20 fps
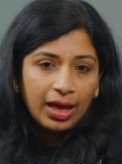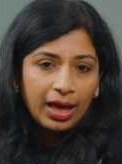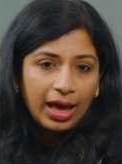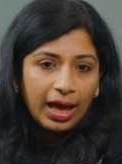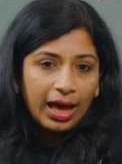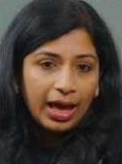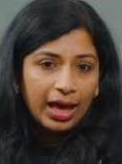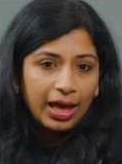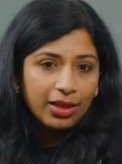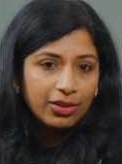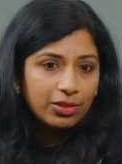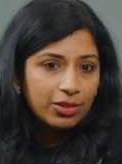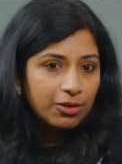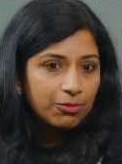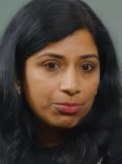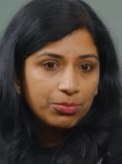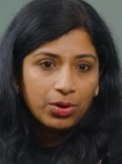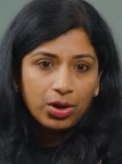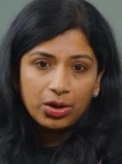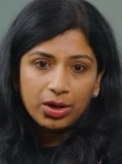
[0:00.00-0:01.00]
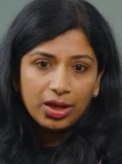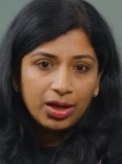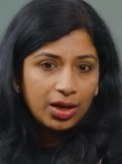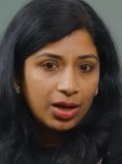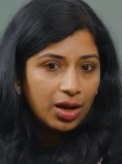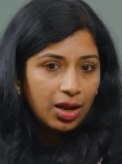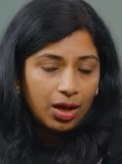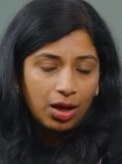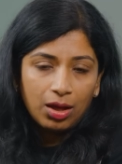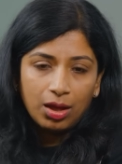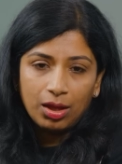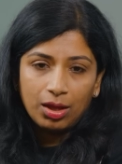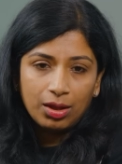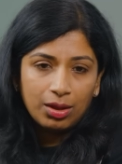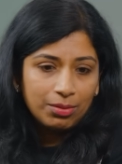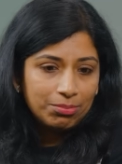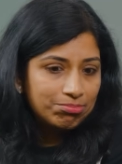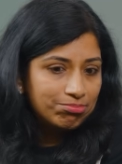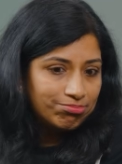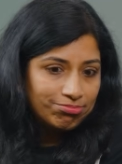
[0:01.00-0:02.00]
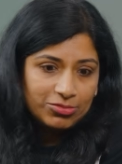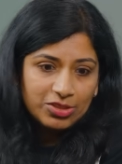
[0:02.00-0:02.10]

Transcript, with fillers: and they've brought in um,